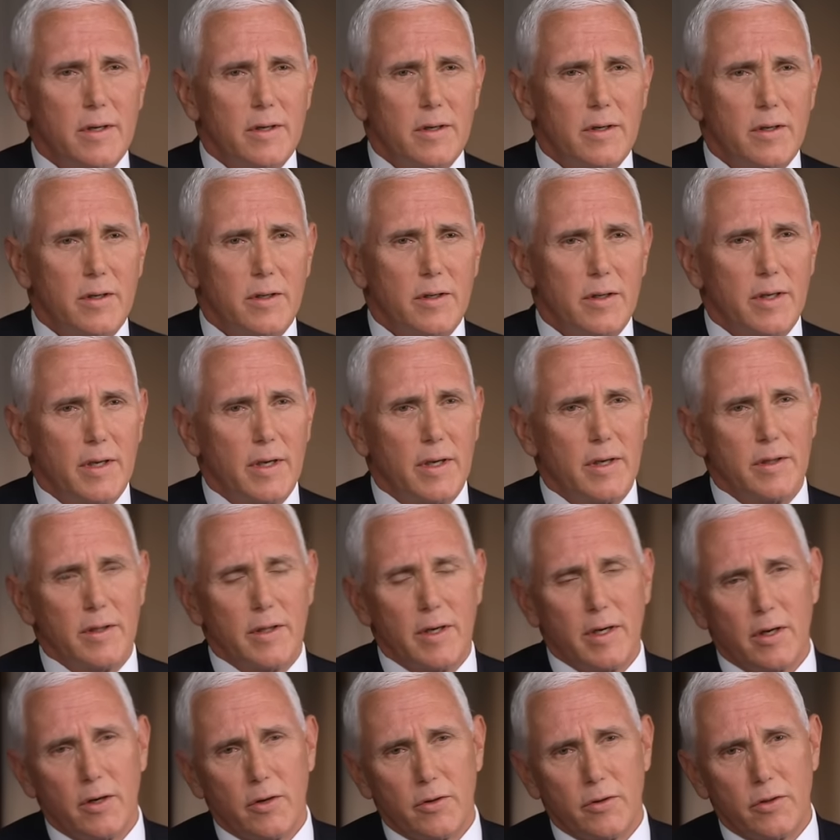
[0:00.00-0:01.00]
uh, and
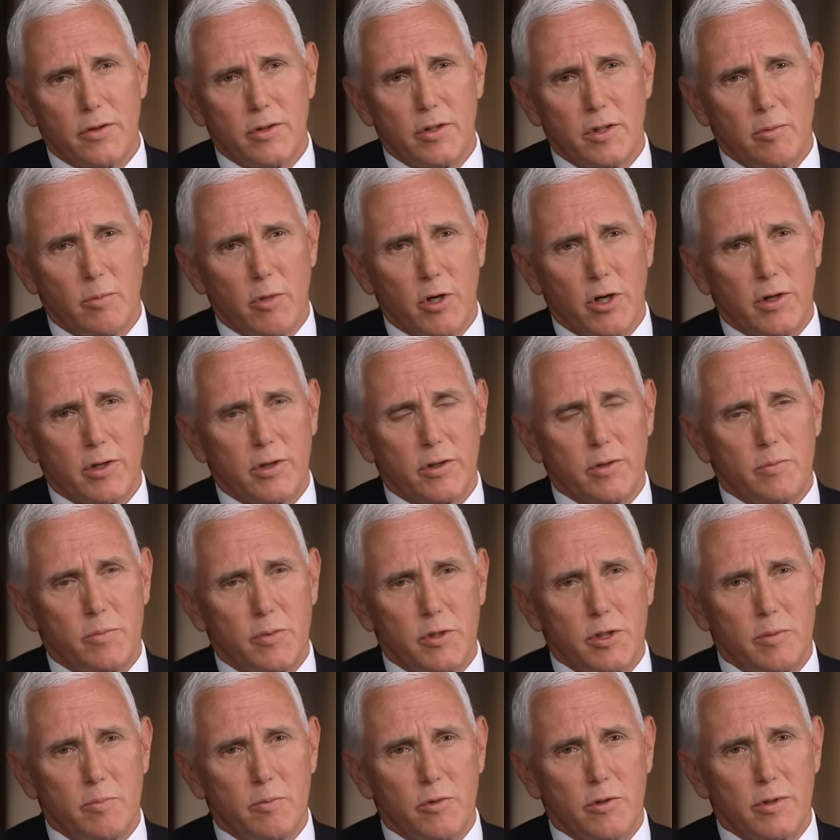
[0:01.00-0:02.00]
the health of the American
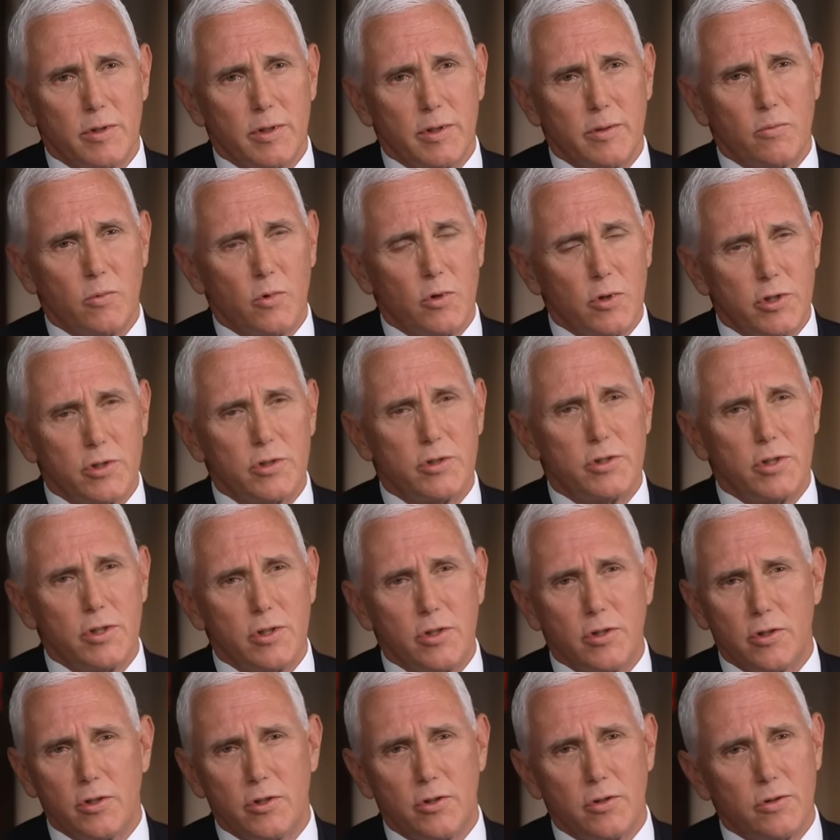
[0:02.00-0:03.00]
people, and we'll
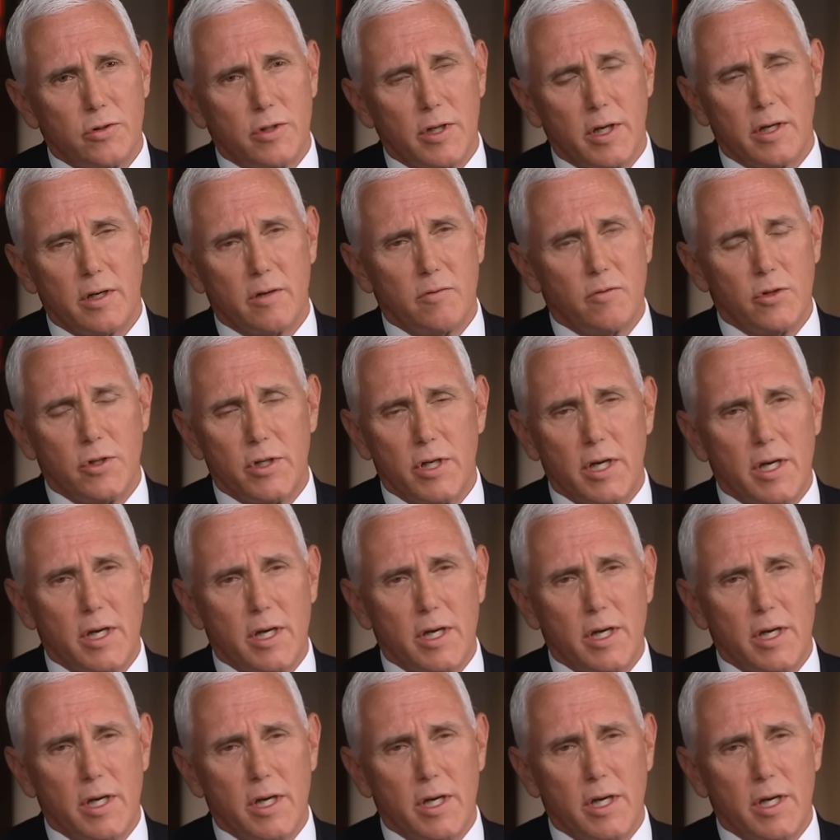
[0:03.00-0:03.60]
continue to do that every